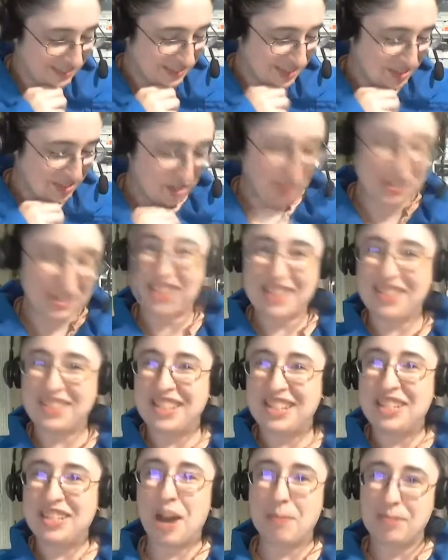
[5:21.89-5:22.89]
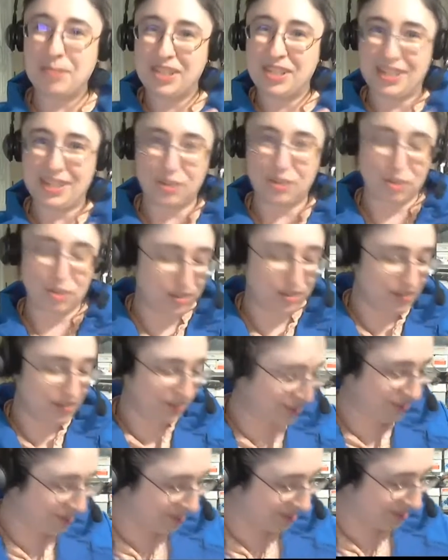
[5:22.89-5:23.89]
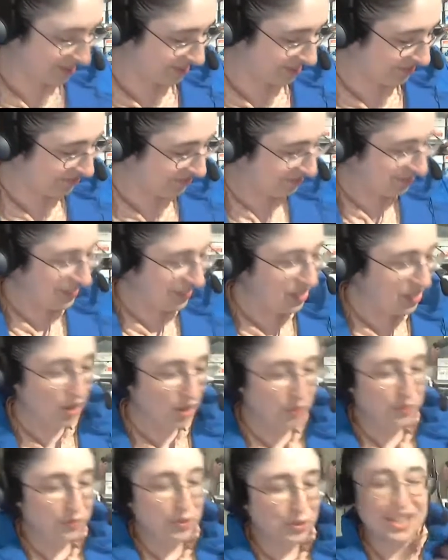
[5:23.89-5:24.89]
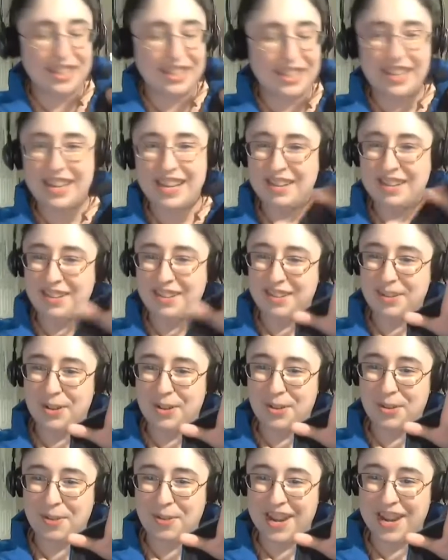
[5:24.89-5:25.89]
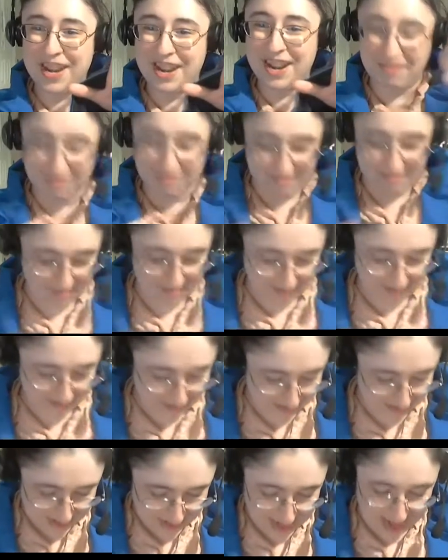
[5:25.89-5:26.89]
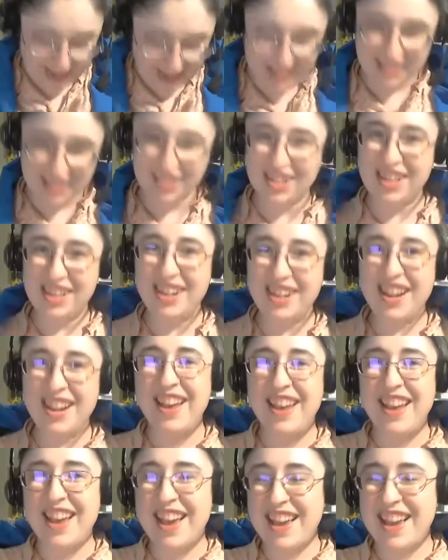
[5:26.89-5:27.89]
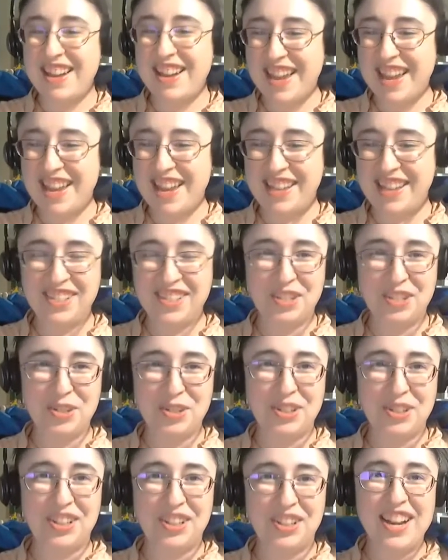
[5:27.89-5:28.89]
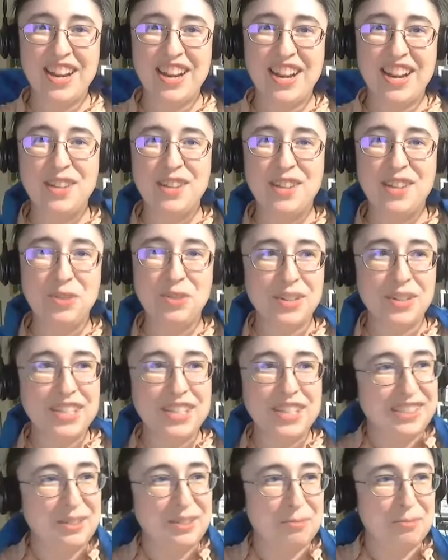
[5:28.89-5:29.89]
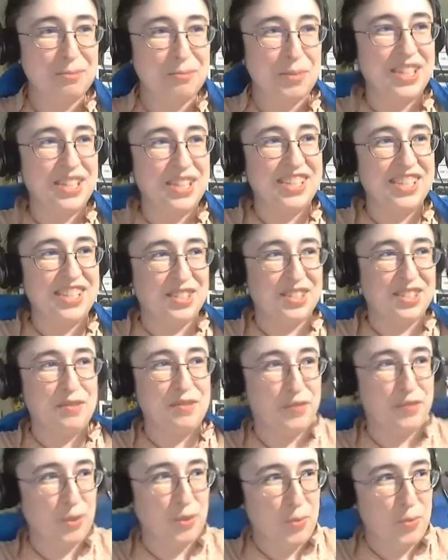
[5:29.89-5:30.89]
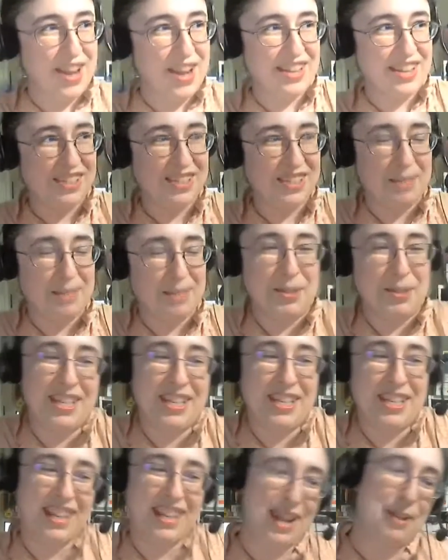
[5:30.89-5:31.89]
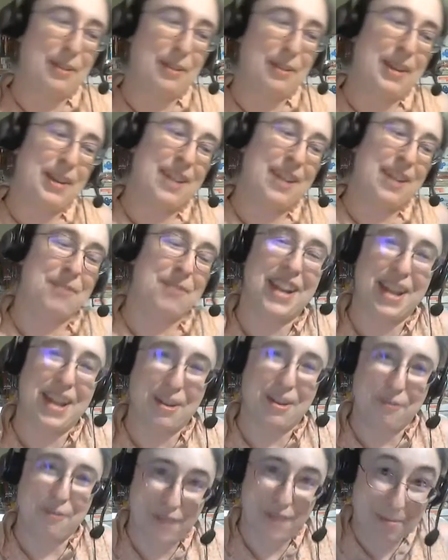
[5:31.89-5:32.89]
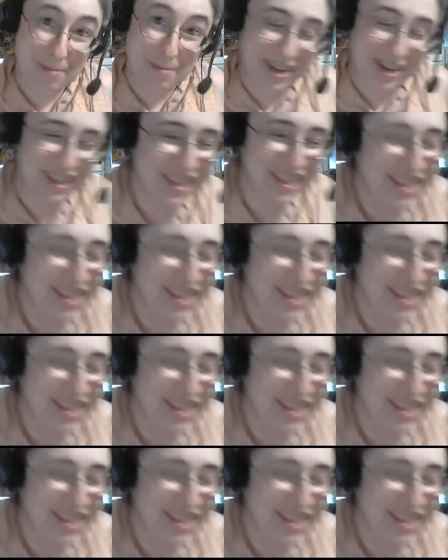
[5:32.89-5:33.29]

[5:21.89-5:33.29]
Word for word: It's all nicely top stitched. It's all fully lined all the way down. Cool. I had to hand stitch the lining into it because of the way I assembled it, and I kind of ran out of fabric.